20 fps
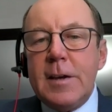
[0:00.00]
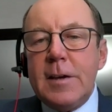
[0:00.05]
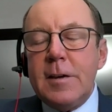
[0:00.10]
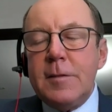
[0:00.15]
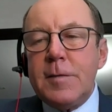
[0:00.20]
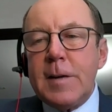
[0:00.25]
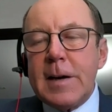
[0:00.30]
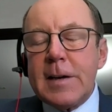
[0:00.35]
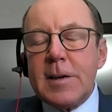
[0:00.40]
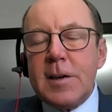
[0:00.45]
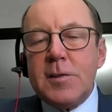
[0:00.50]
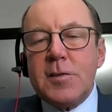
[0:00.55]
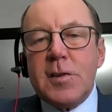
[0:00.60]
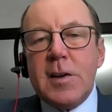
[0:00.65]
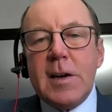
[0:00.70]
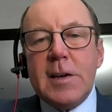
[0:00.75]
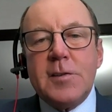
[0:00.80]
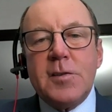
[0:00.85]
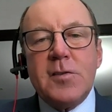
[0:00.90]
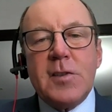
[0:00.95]
In fact, I
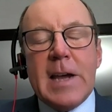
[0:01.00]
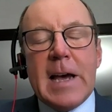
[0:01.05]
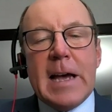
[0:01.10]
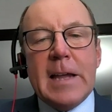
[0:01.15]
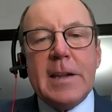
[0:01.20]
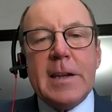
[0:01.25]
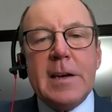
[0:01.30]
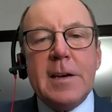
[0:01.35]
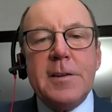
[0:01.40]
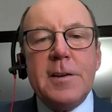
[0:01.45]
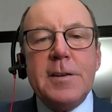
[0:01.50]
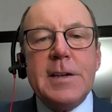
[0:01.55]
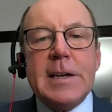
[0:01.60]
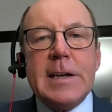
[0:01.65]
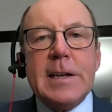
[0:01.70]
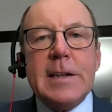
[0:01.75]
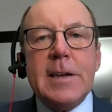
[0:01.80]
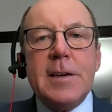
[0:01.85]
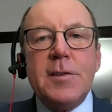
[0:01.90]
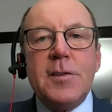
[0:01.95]
saw a stat the other
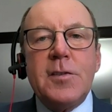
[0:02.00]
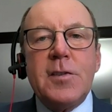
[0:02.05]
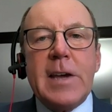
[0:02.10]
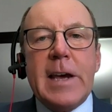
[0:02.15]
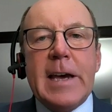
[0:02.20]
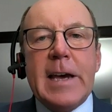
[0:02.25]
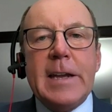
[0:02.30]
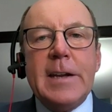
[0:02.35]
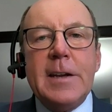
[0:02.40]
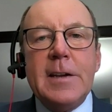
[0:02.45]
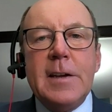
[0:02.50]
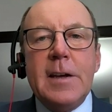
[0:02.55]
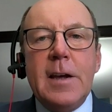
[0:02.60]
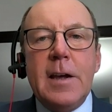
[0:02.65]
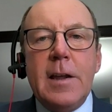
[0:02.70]
day that said